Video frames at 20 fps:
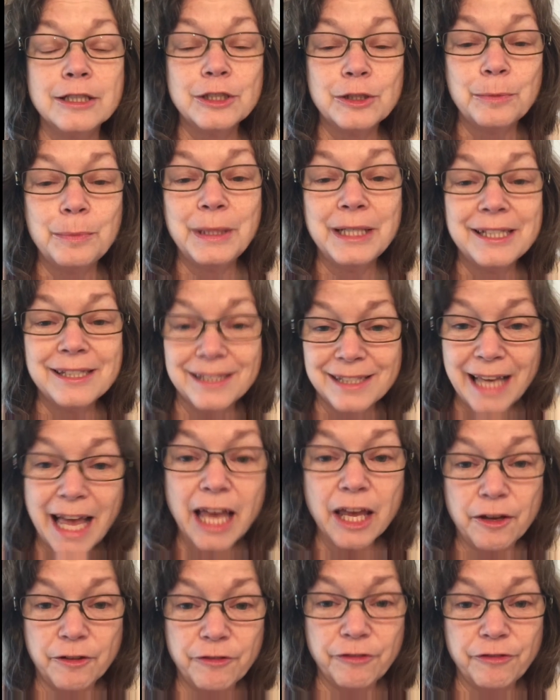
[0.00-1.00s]
to be
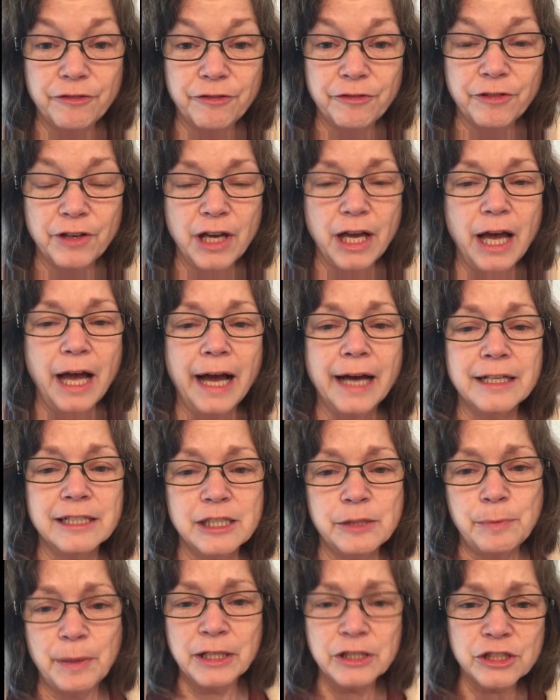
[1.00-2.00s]
safe,
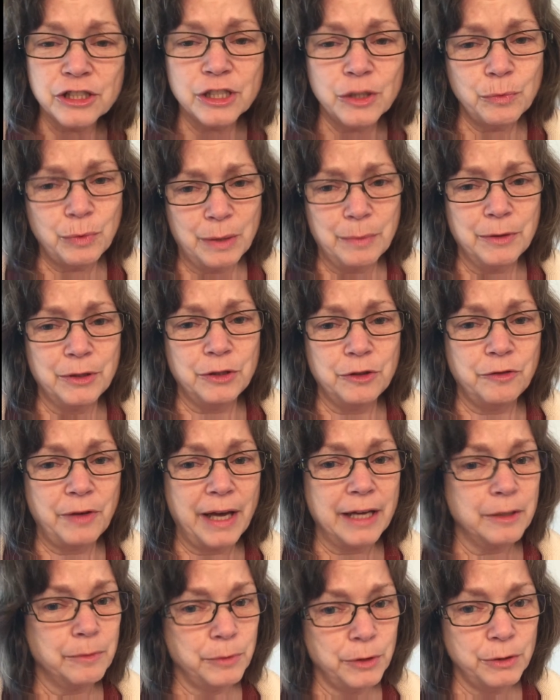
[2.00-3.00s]
especially women who've
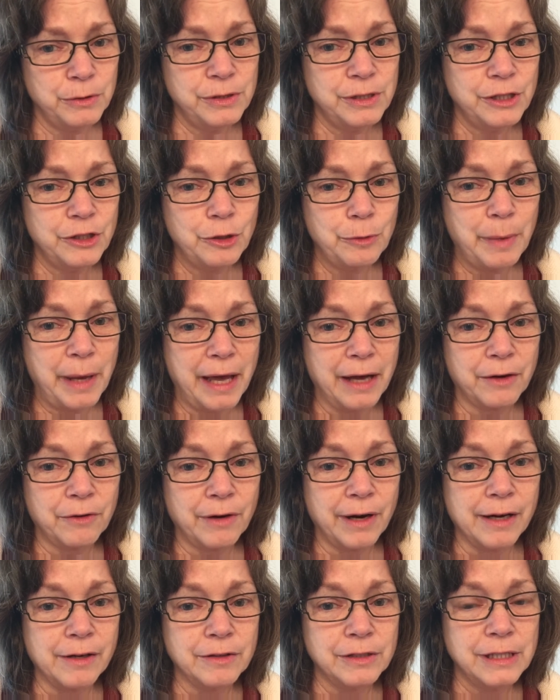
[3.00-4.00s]
had abuse in their
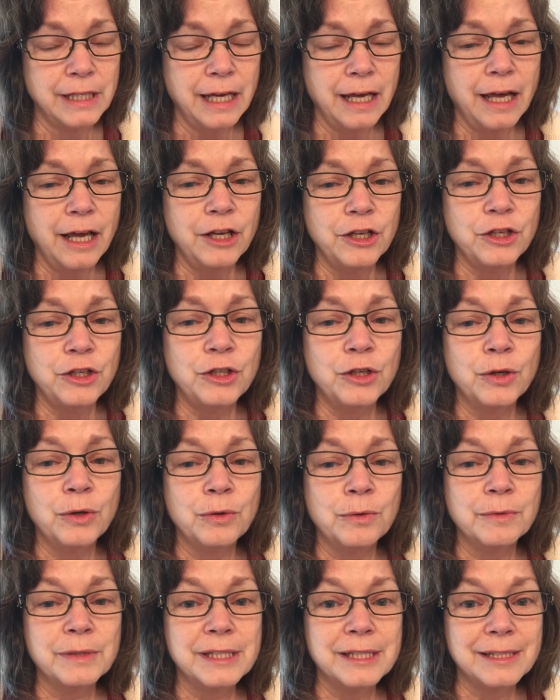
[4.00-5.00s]
background.
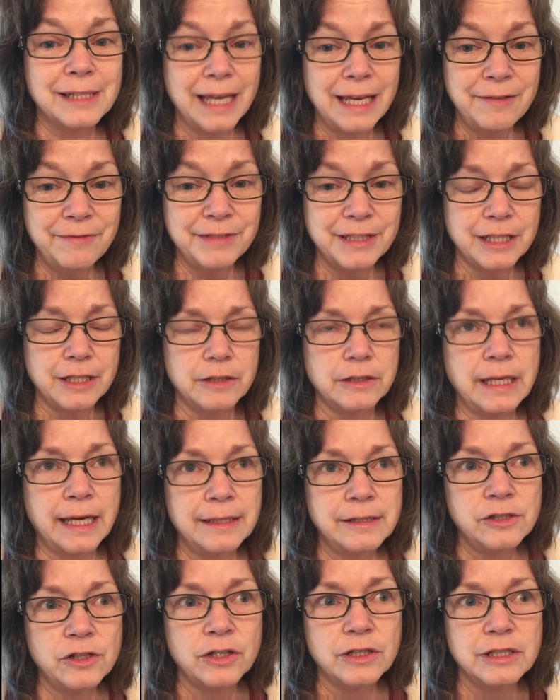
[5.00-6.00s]
Safety,
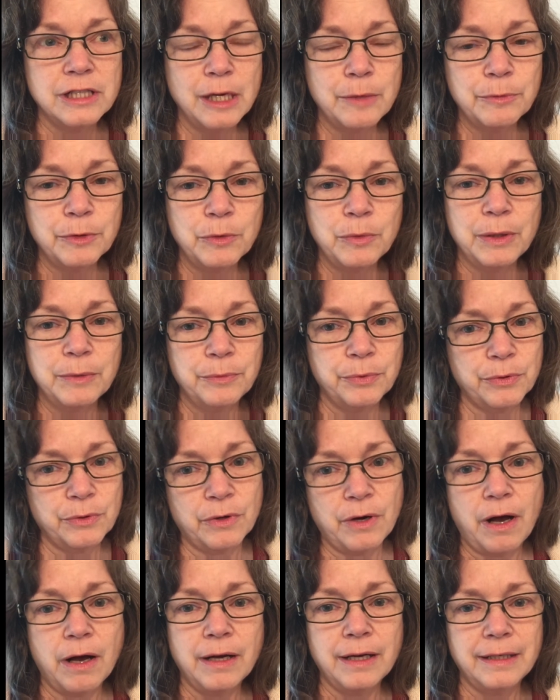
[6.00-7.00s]
that's our number one
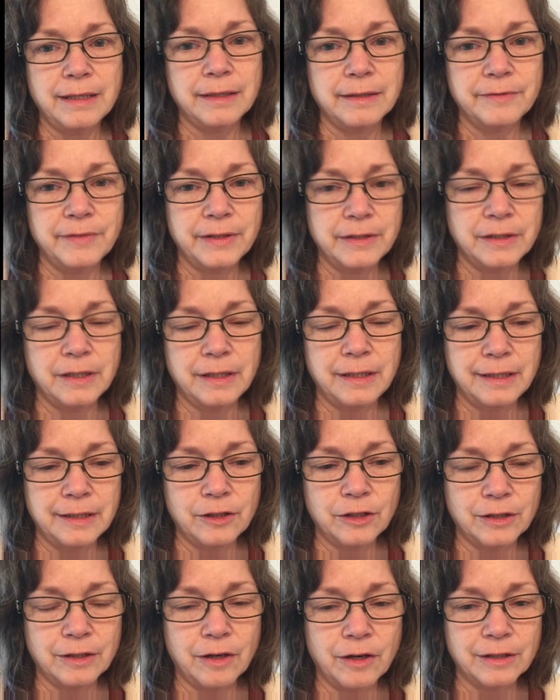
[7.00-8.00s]
prerogative in
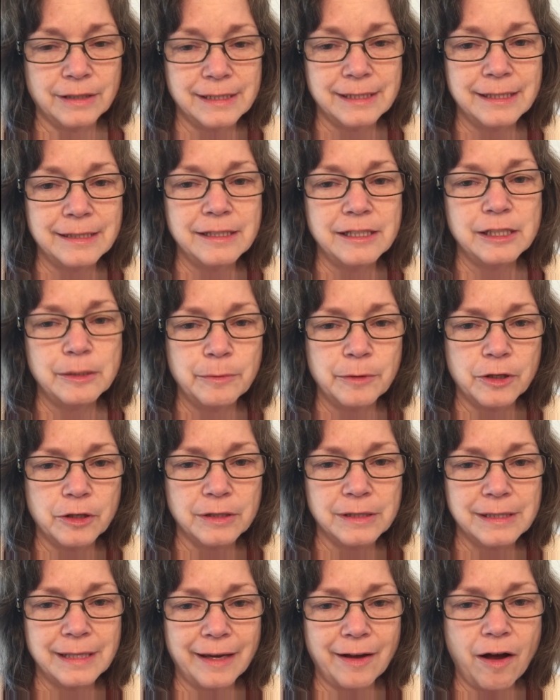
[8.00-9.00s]
our system and
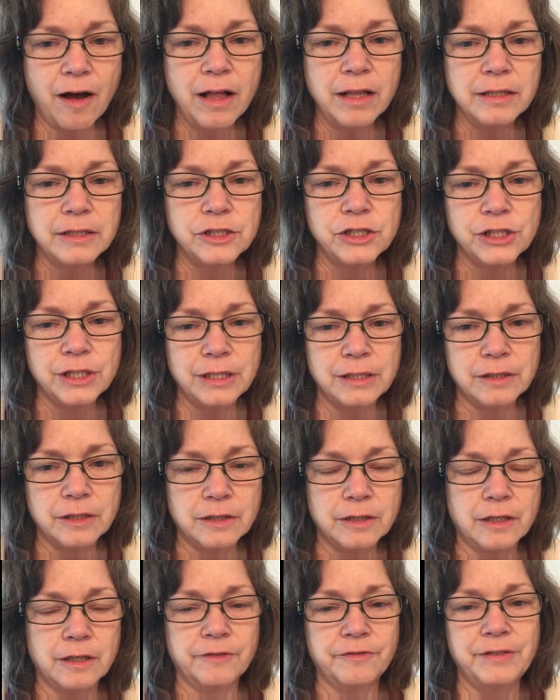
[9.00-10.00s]
our psychology and
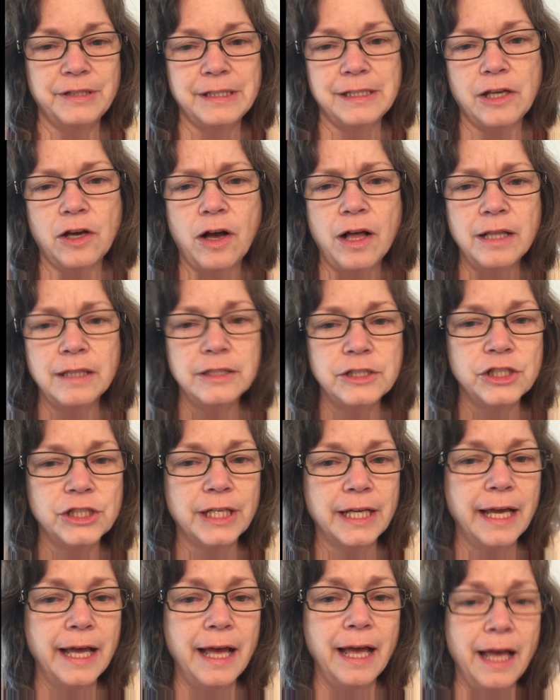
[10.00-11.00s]
our
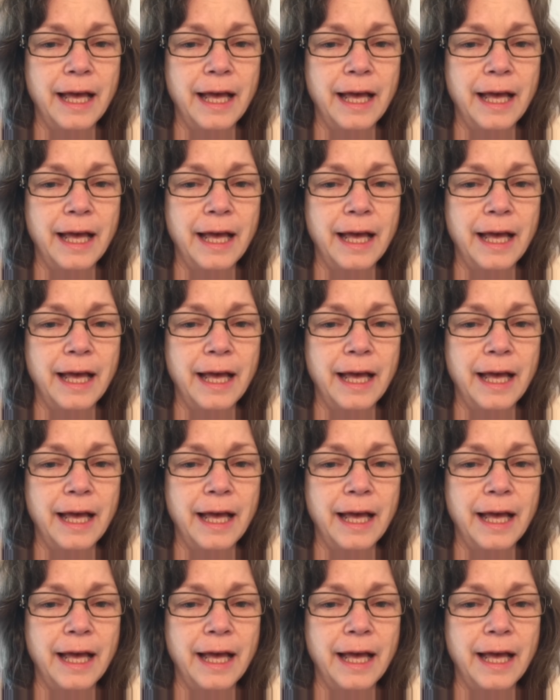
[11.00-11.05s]
physiology,